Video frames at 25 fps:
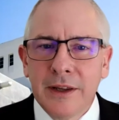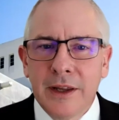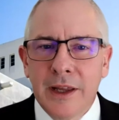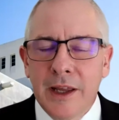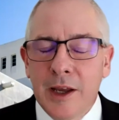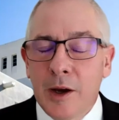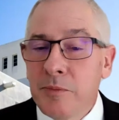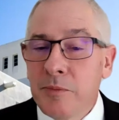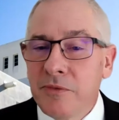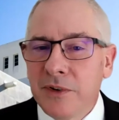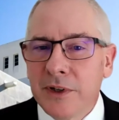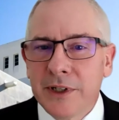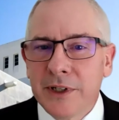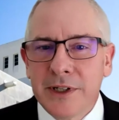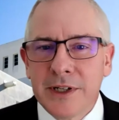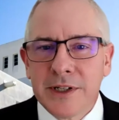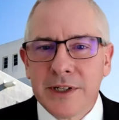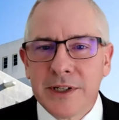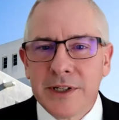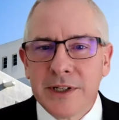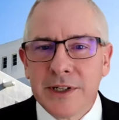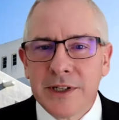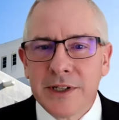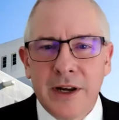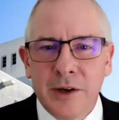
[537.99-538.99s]
helpful in
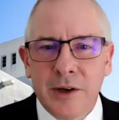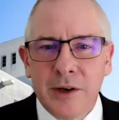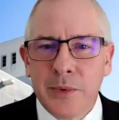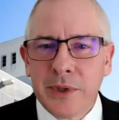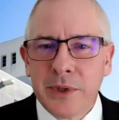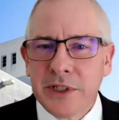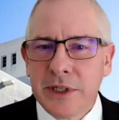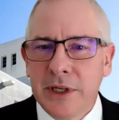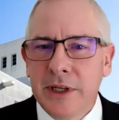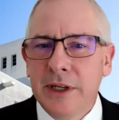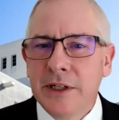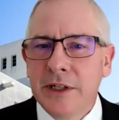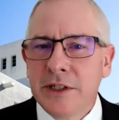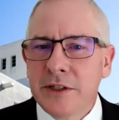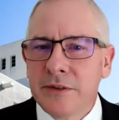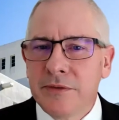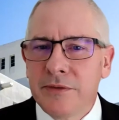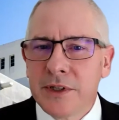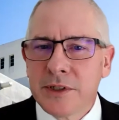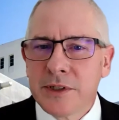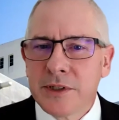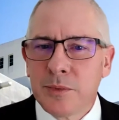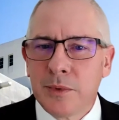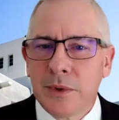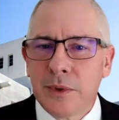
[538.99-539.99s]
deciding what each of
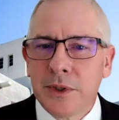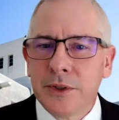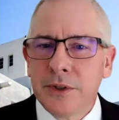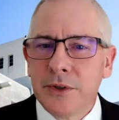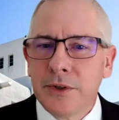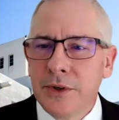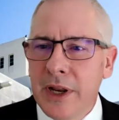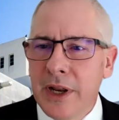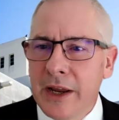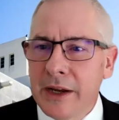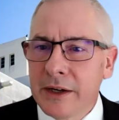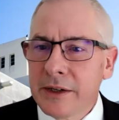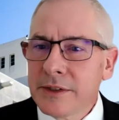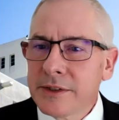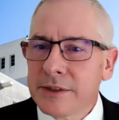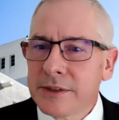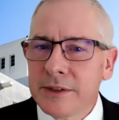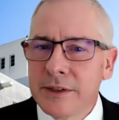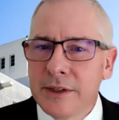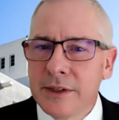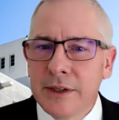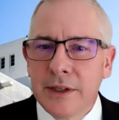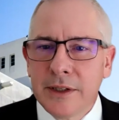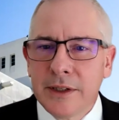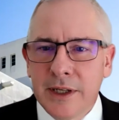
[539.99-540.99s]
us will do next
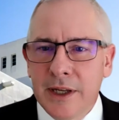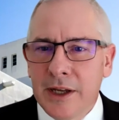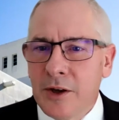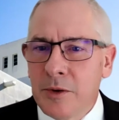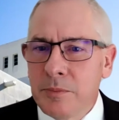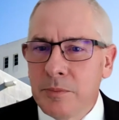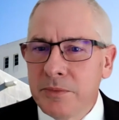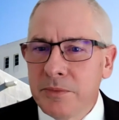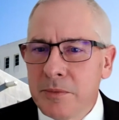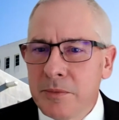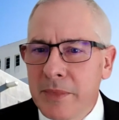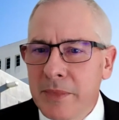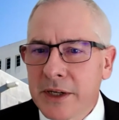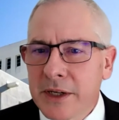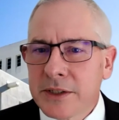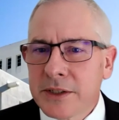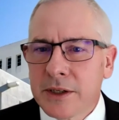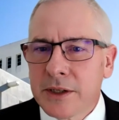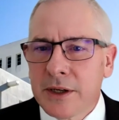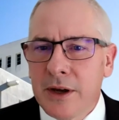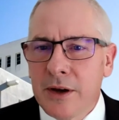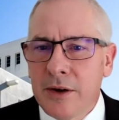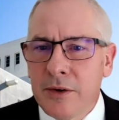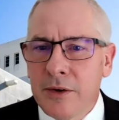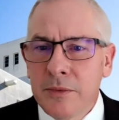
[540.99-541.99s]
to help New
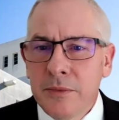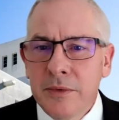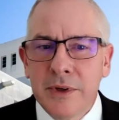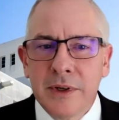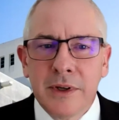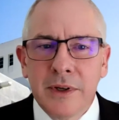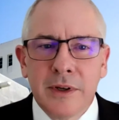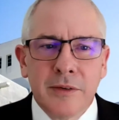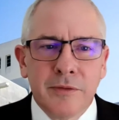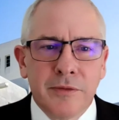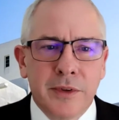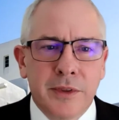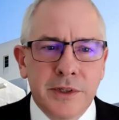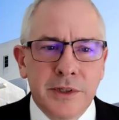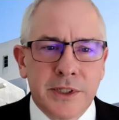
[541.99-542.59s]
Mexico for the